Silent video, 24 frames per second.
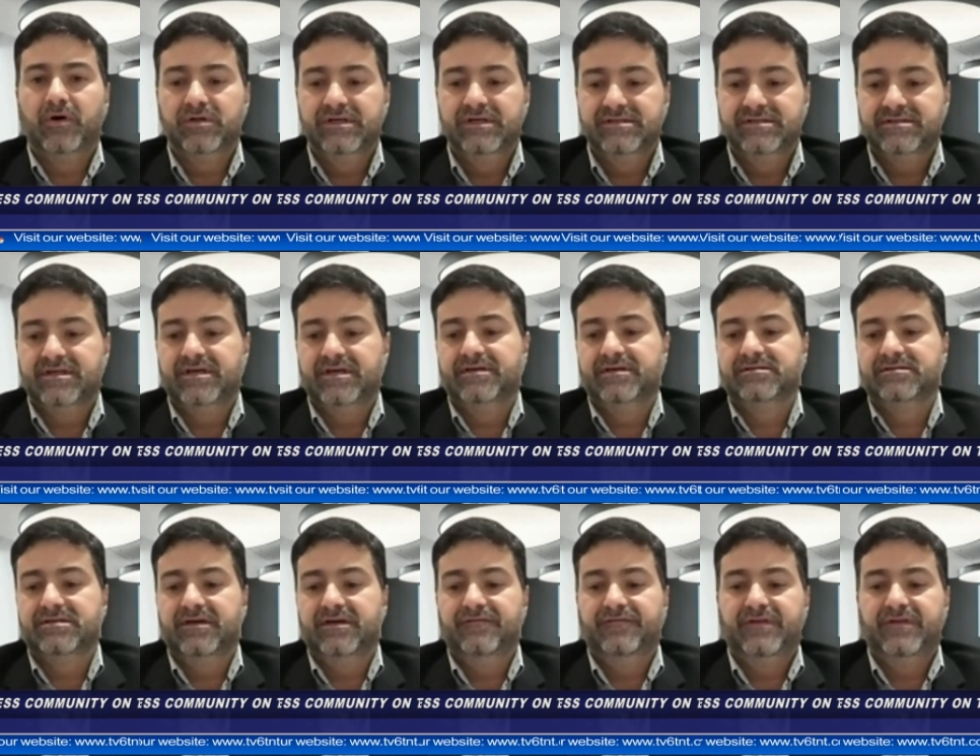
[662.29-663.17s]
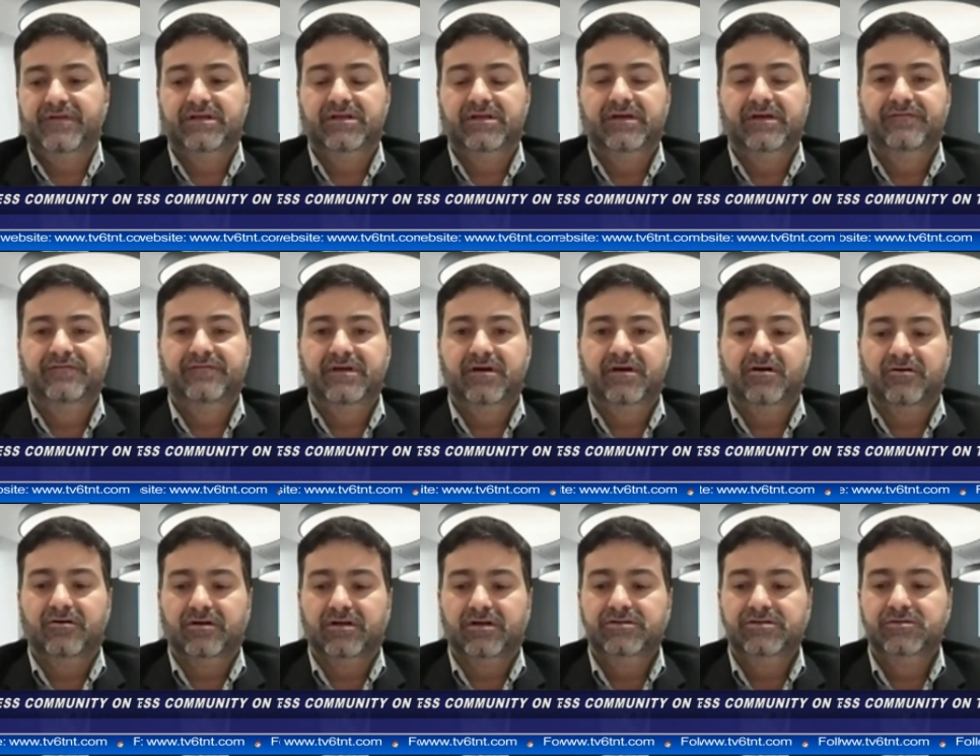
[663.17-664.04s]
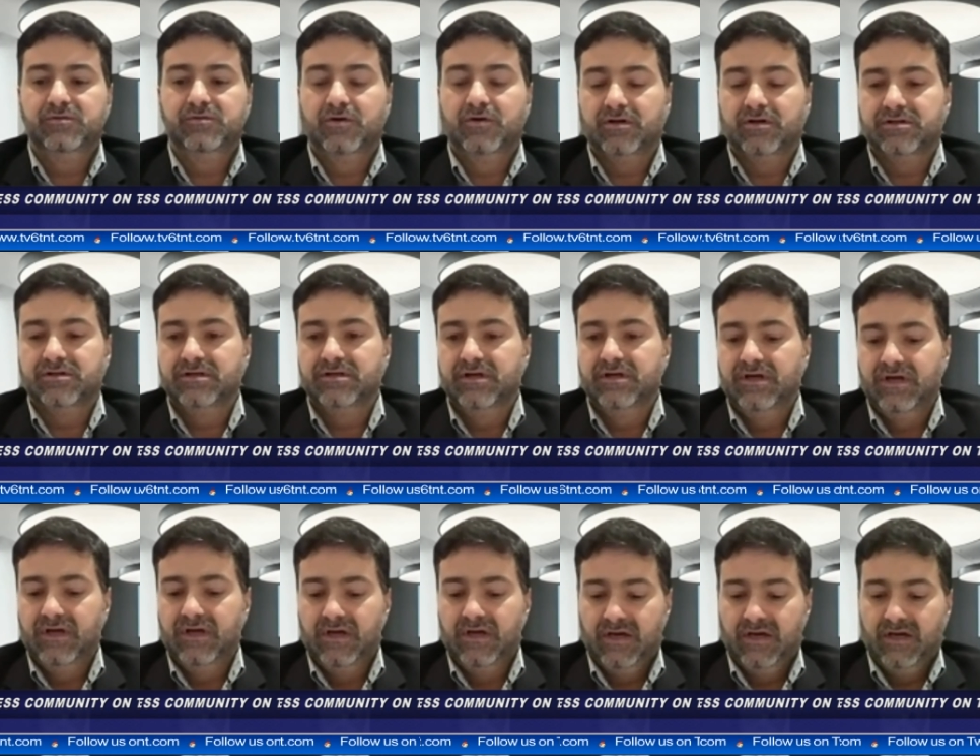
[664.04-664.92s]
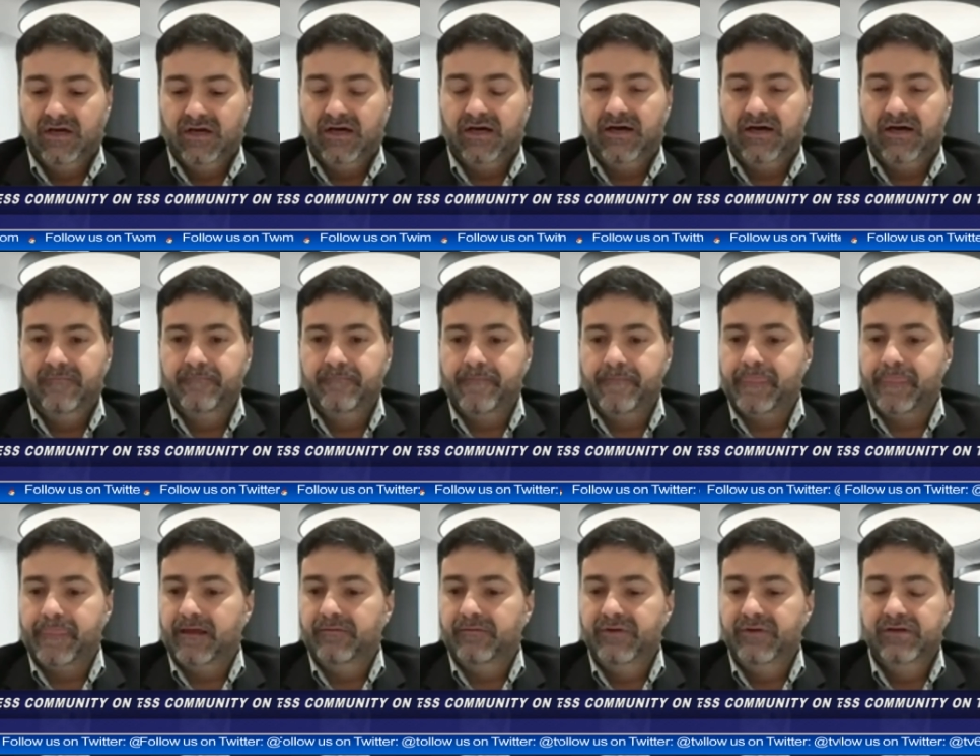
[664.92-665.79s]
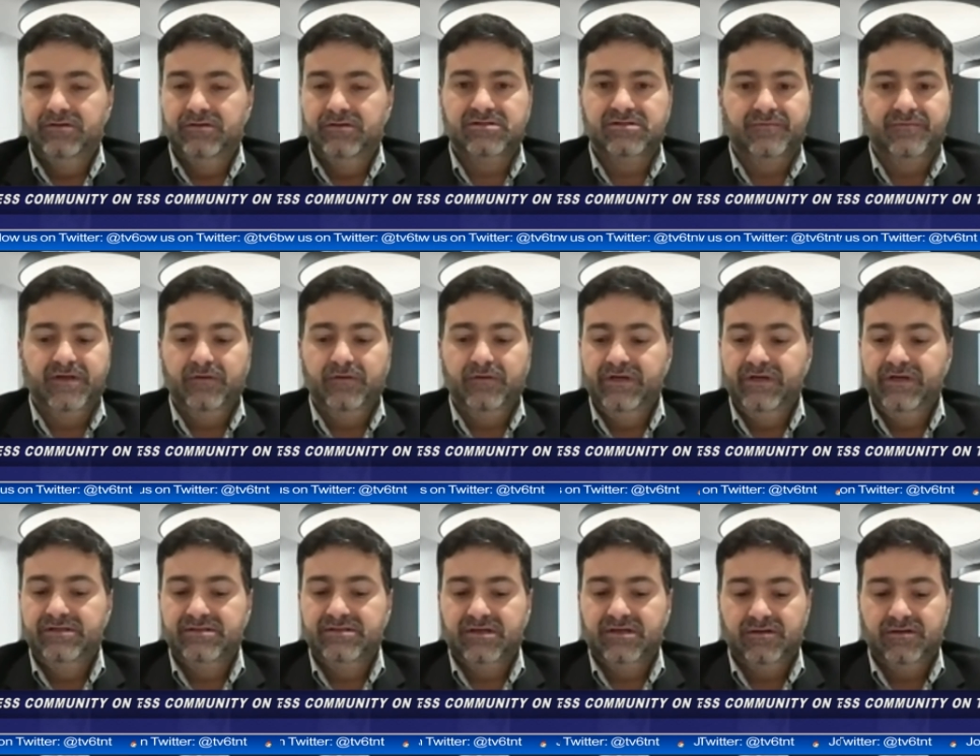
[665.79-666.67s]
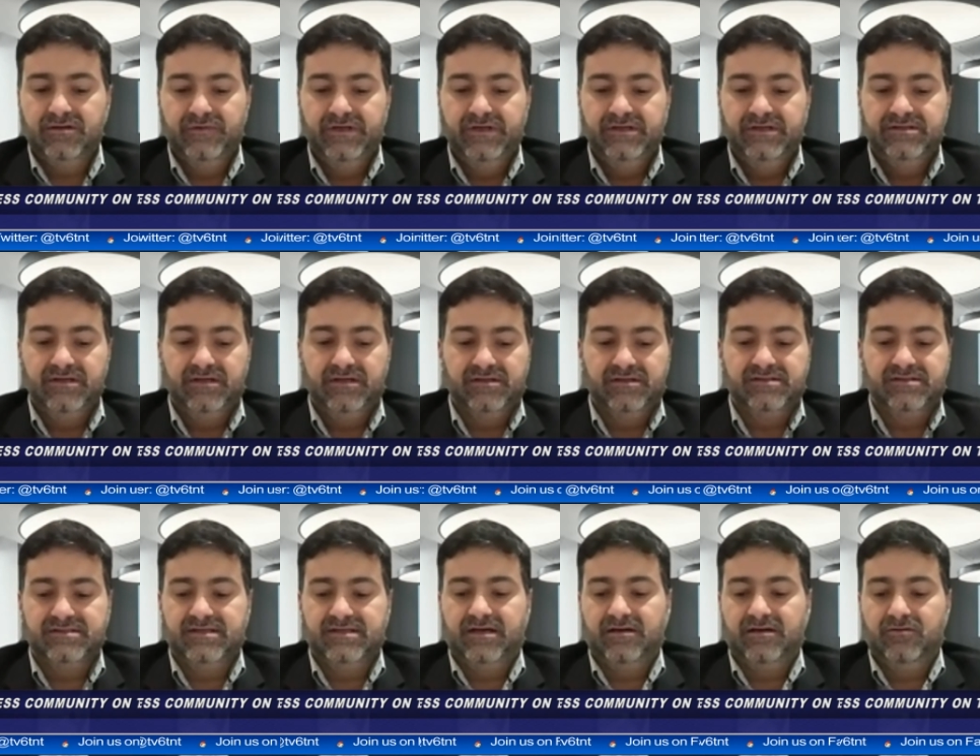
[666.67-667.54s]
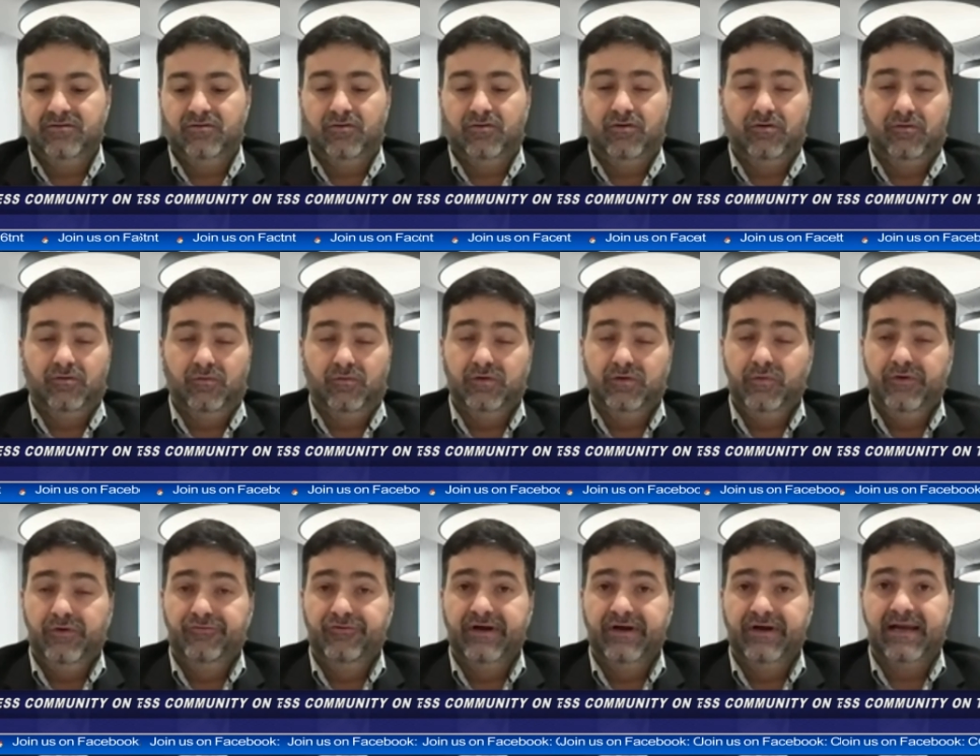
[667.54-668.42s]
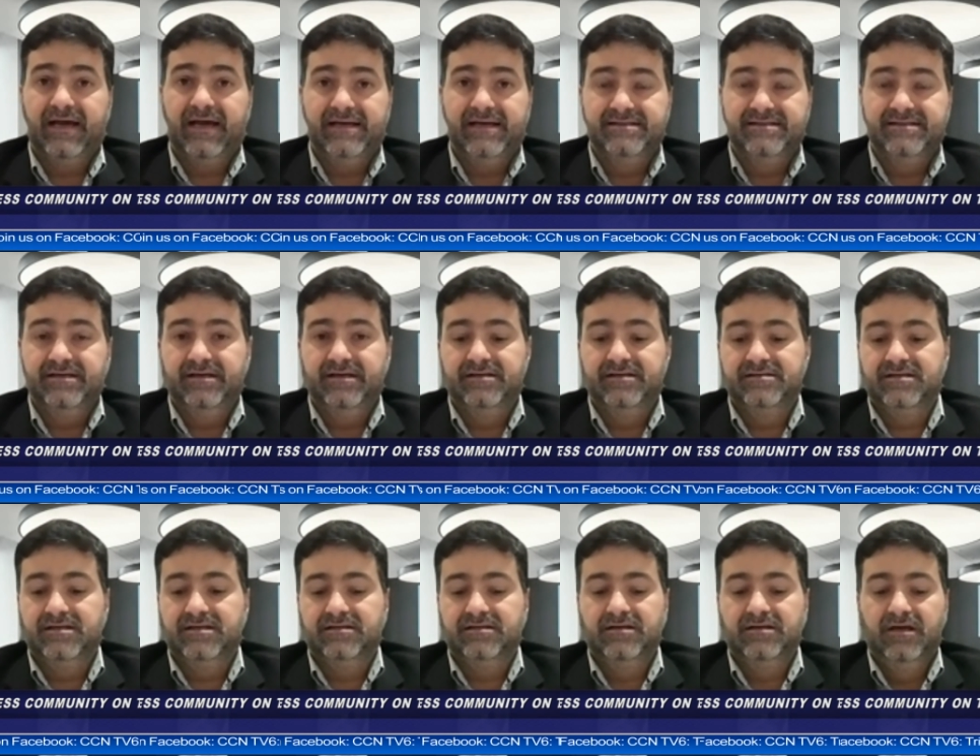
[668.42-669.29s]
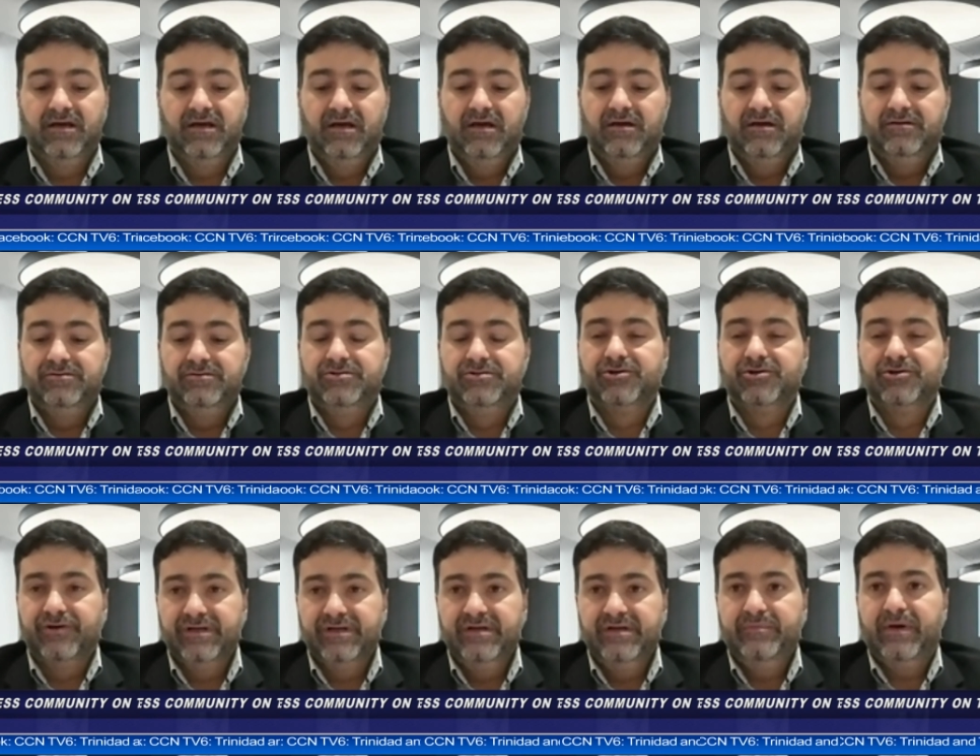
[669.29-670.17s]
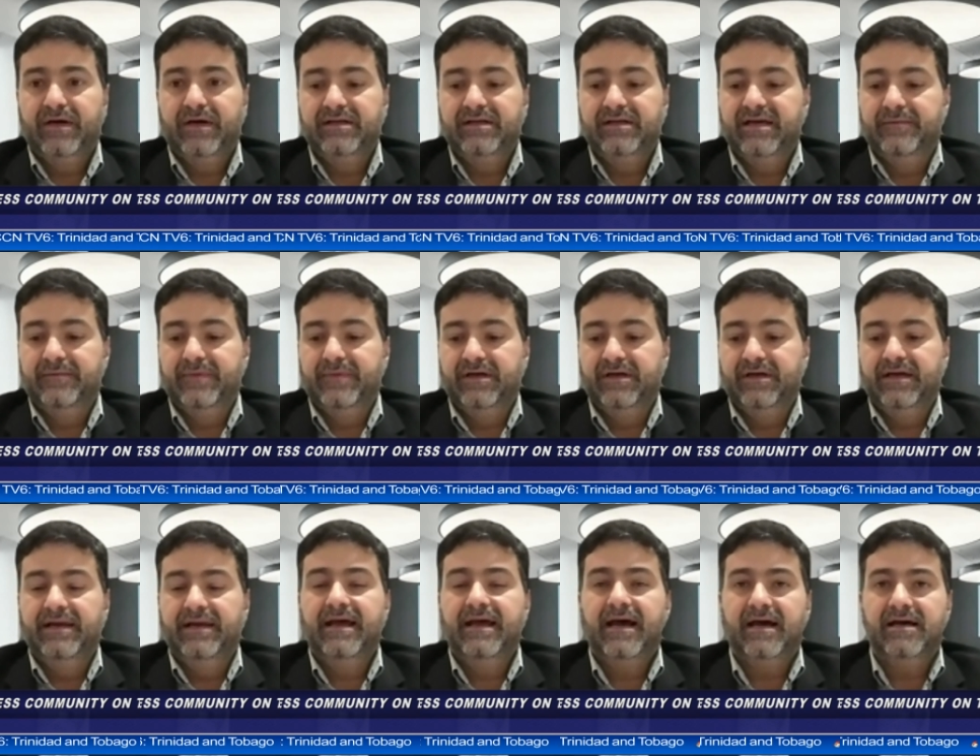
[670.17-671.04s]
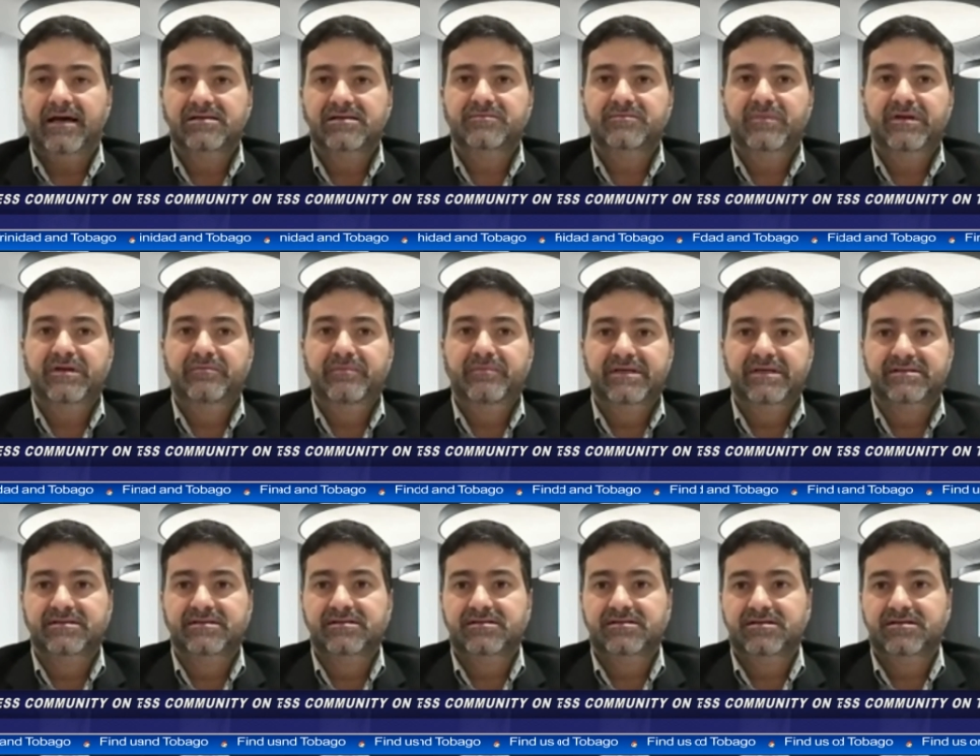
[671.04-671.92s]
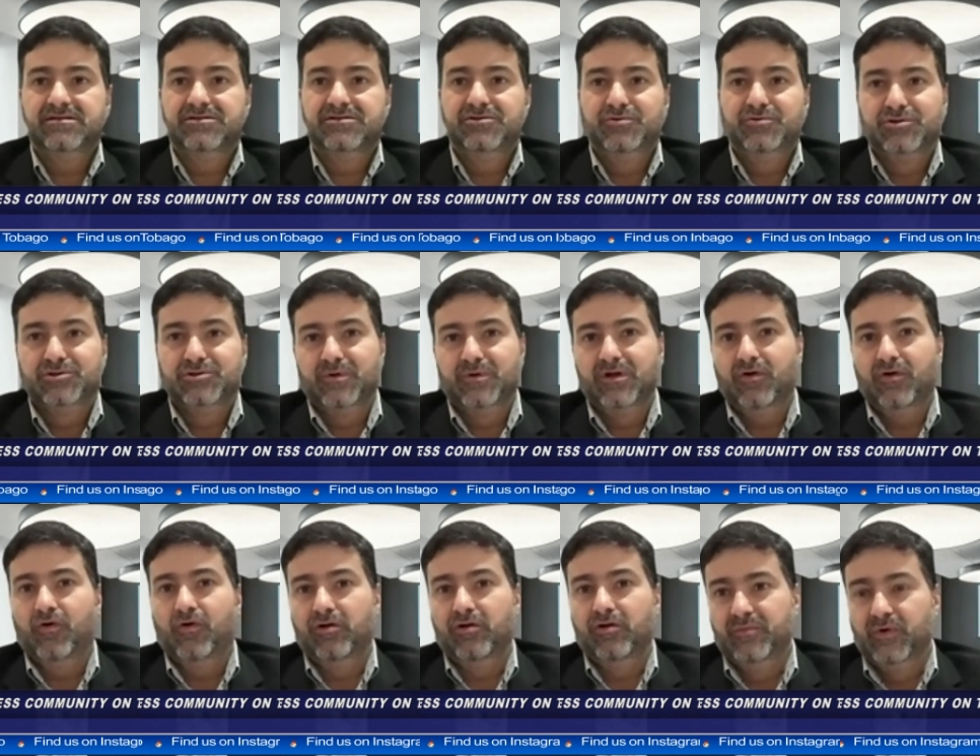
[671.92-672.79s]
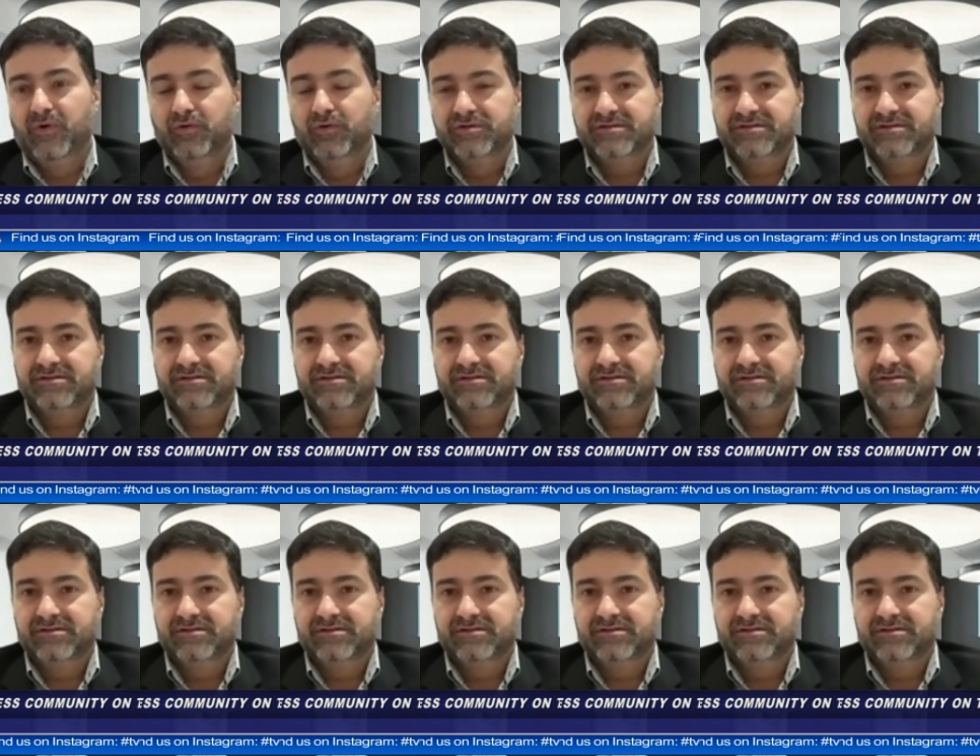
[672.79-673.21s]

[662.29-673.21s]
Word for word: these things if they if they currently do not. Um, I mean, something we need to we need to understand, or, or, what we're realizing is that during the pandemic, it has been business as usual almost.